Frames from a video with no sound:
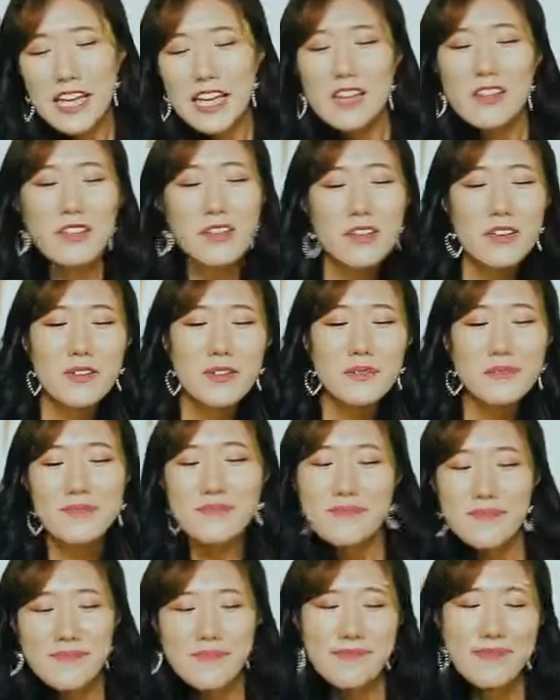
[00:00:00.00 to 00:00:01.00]
be like a
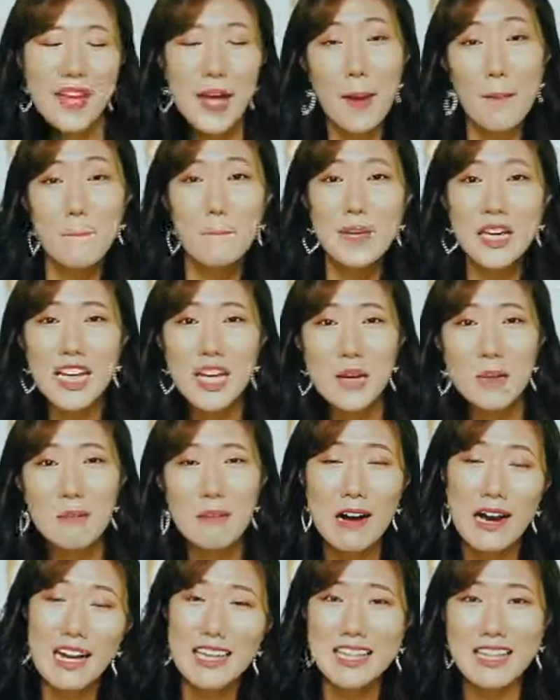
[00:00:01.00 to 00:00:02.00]
little mini
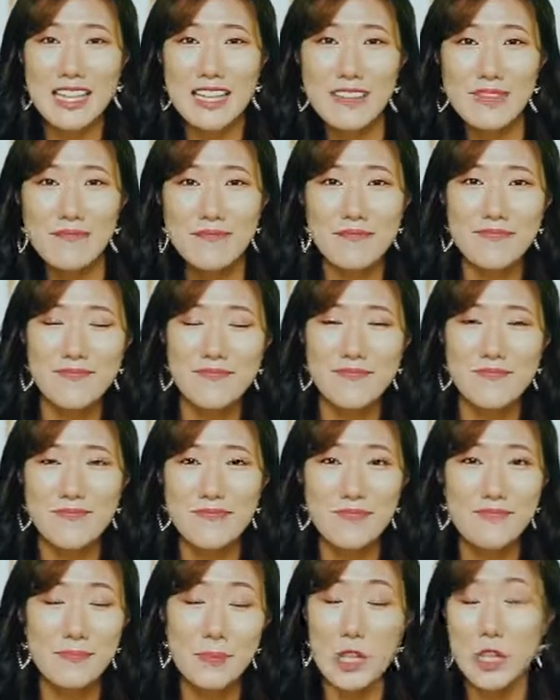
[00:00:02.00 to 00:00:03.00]
unboxing
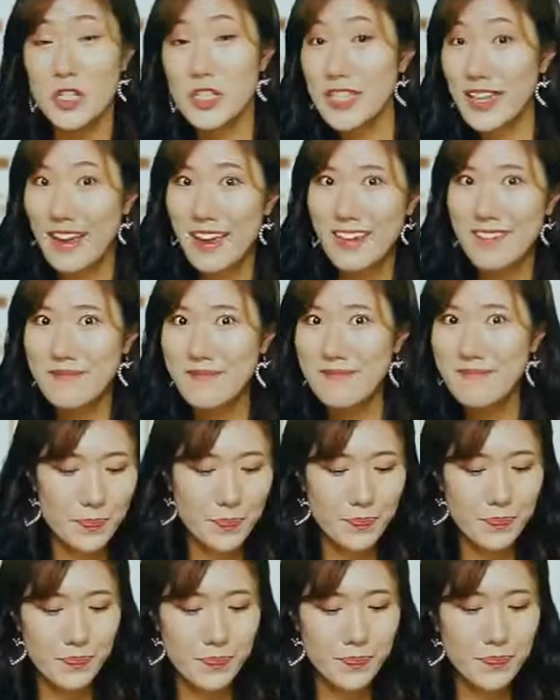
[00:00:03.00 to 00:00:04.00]
per se.
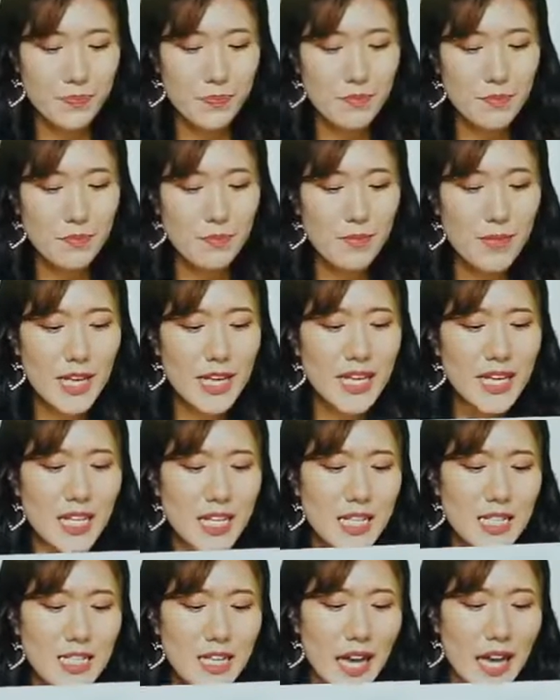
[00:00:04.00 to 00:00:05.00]

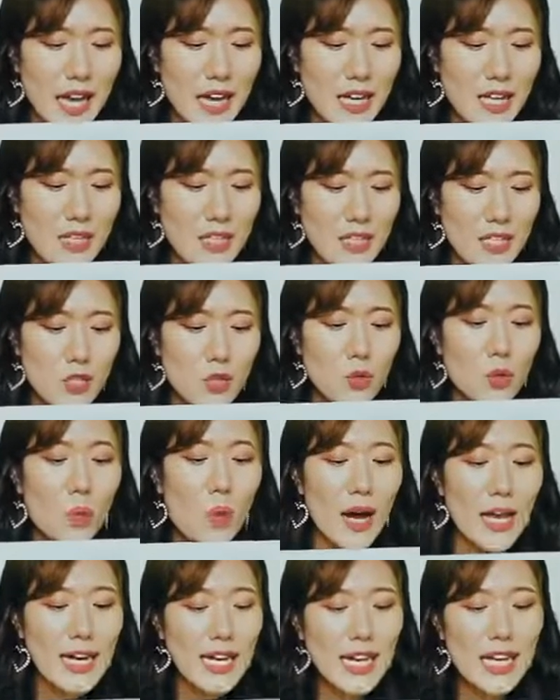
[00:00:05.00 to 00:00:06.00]
It contains
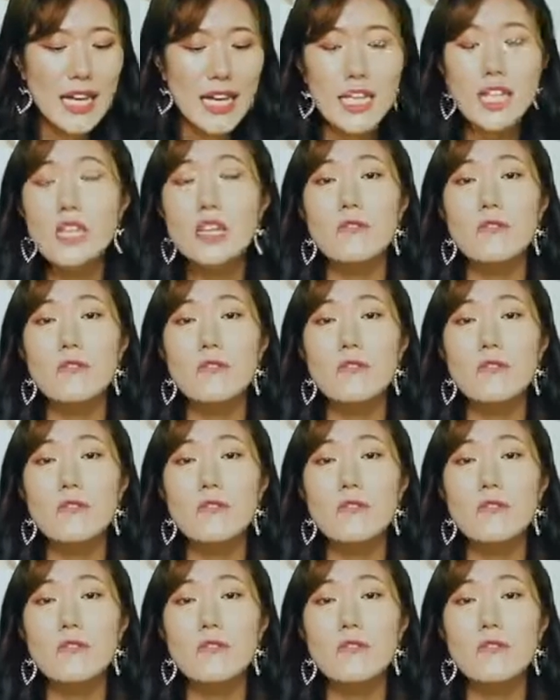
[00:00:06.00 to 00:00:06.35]
20